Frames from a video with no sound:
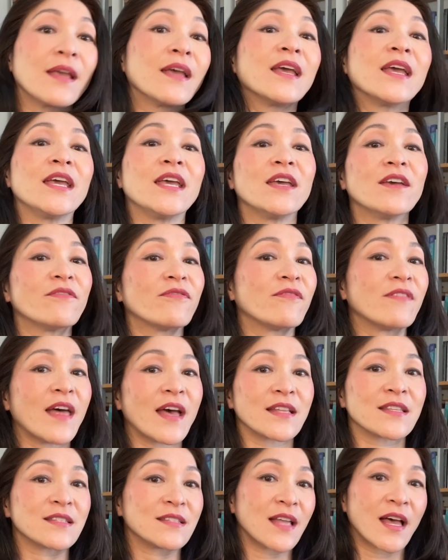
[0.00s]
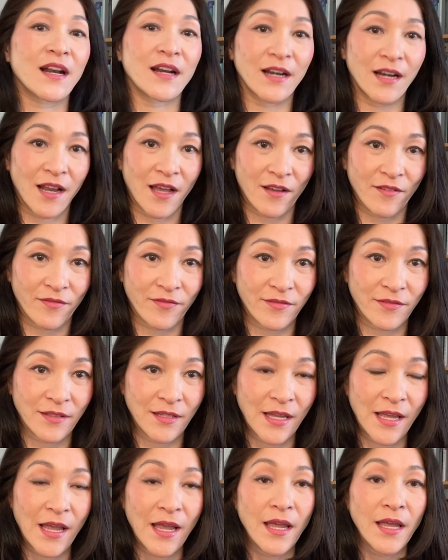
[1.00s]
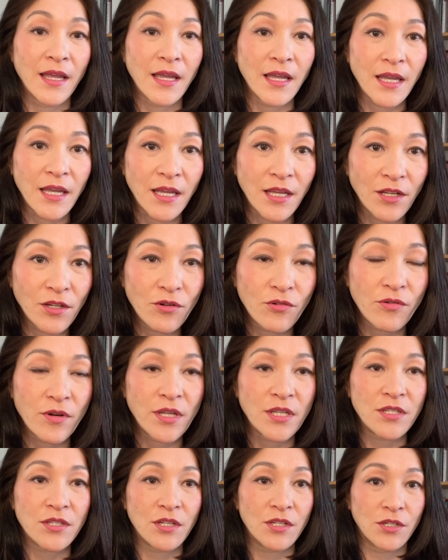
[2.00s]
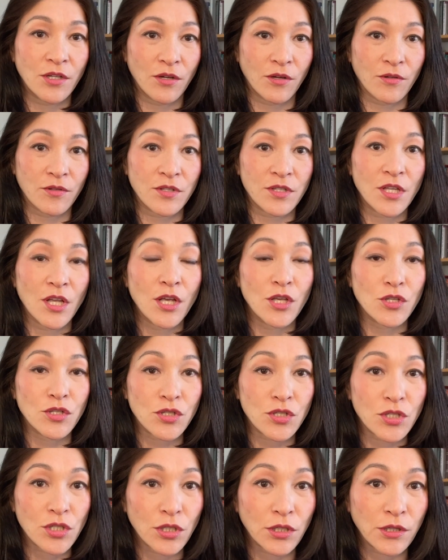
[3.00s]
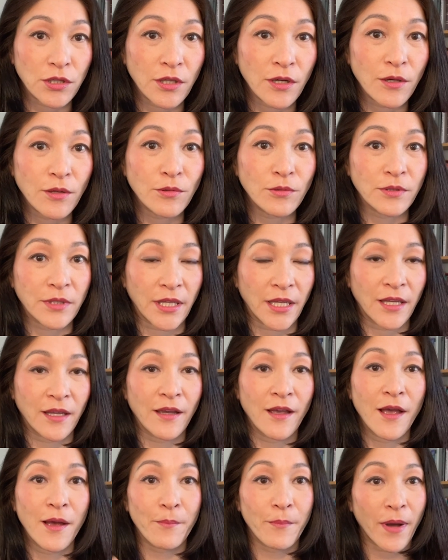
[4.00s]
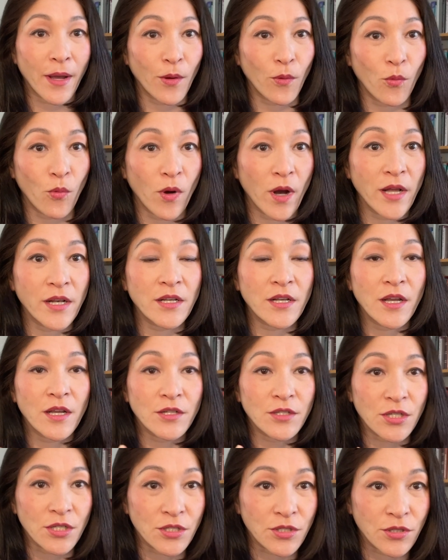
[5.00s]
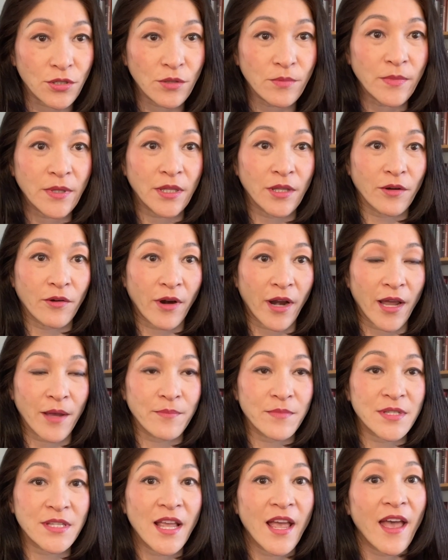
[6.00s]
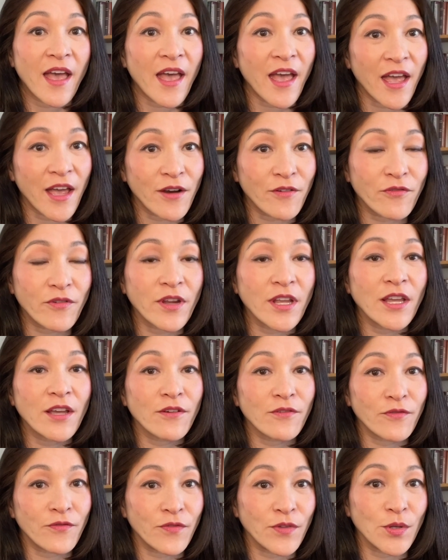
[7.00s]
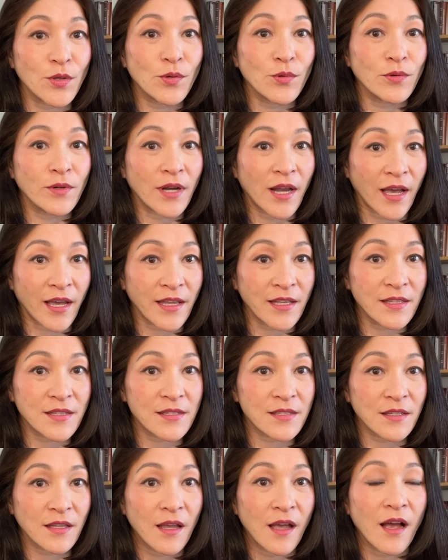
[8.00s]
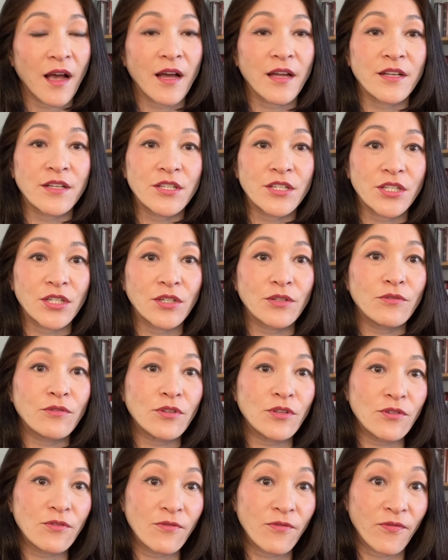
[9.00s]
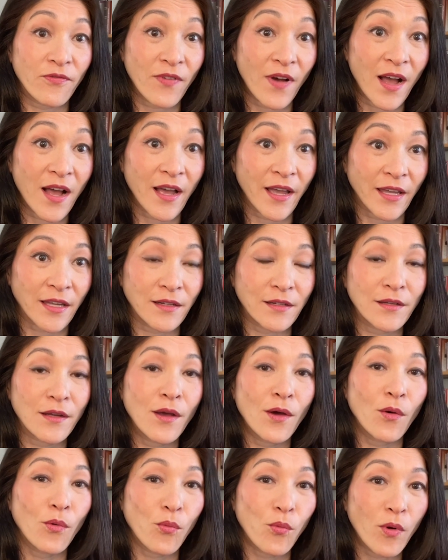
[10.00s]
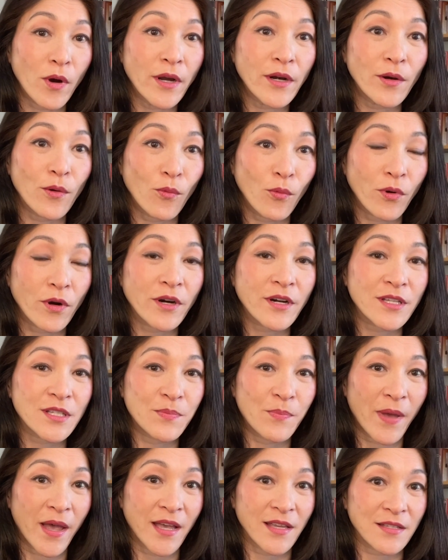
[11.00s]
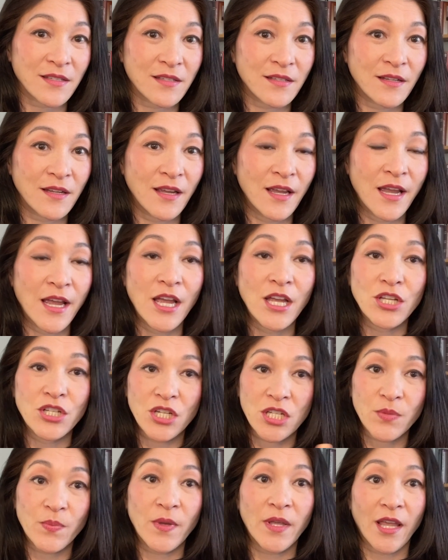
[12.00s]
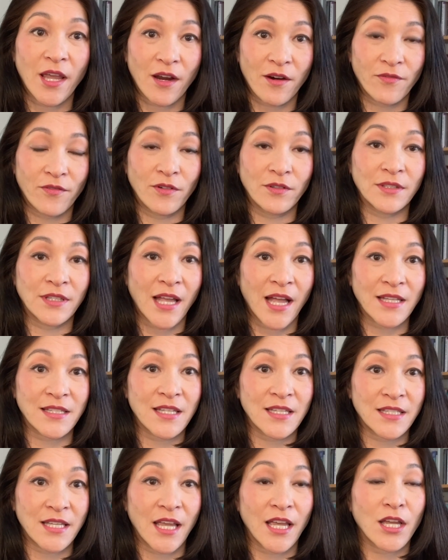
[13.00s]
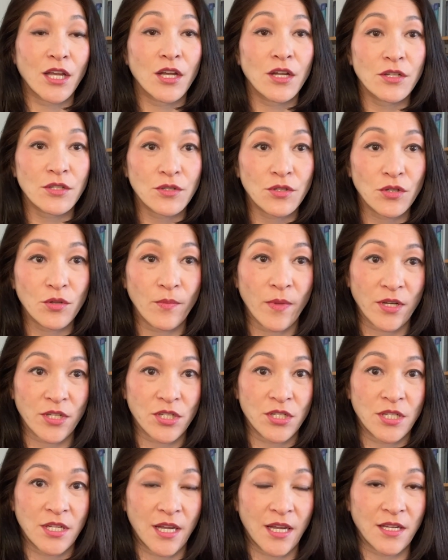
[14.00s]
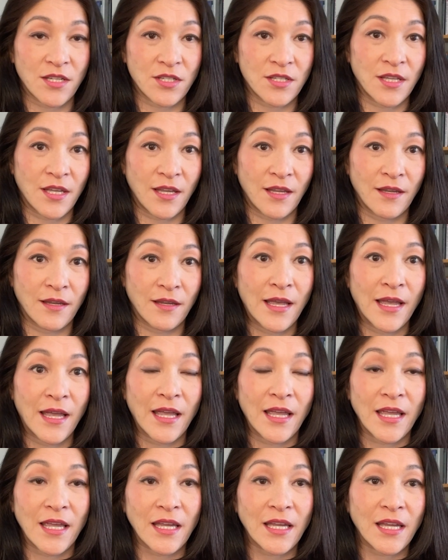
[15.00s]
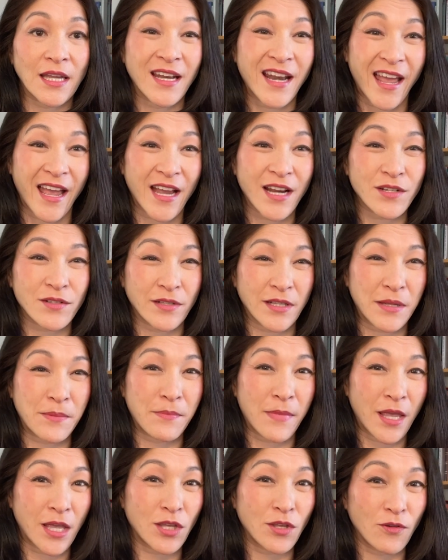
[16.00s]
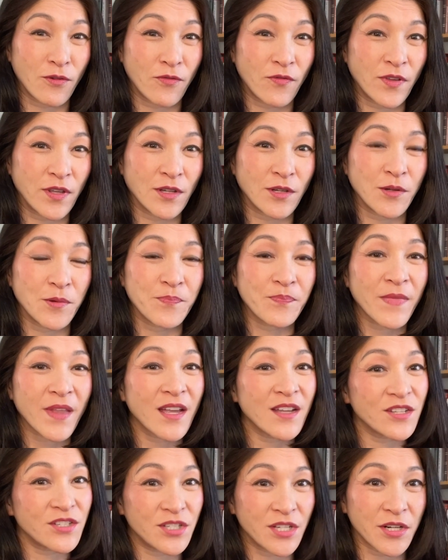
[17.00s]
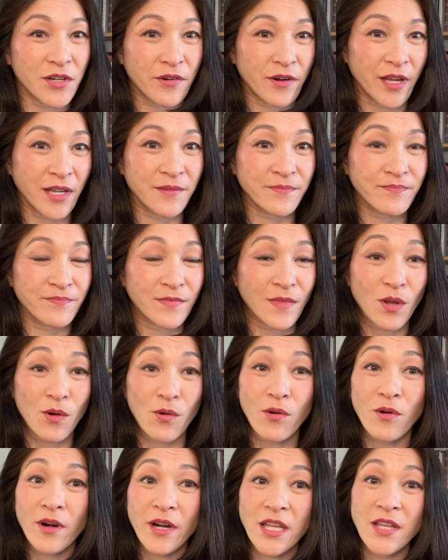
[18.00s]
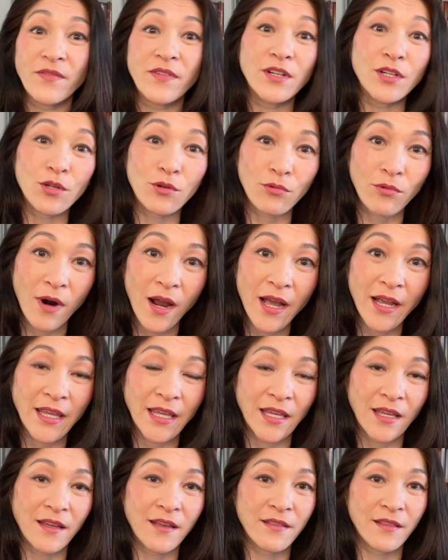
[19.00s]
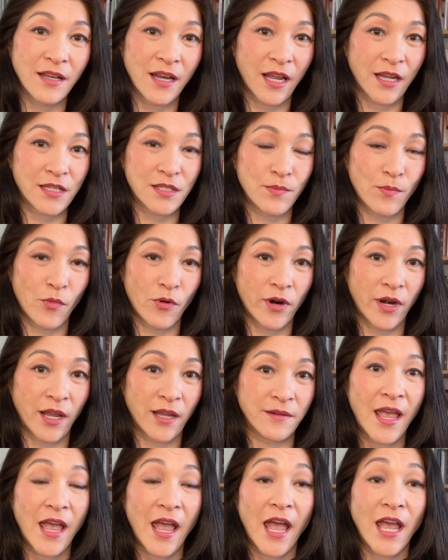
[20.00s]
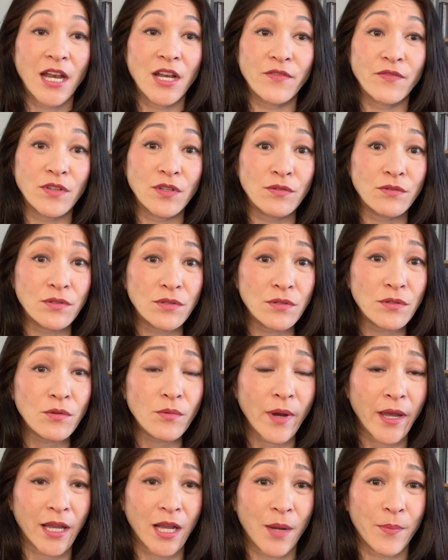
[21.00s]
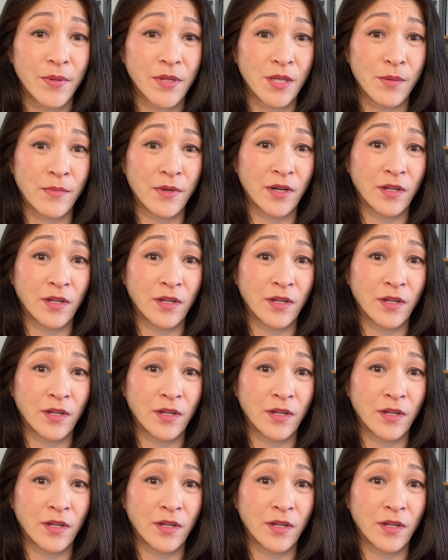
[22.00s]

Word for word: If that's not enough, increase the dose slowly by one to two milligrams every few nights until you find what works best. Just be careful not to take too much THC. It can actually make you feel jittery or even groggy the next morning. And if you do wake up in the middle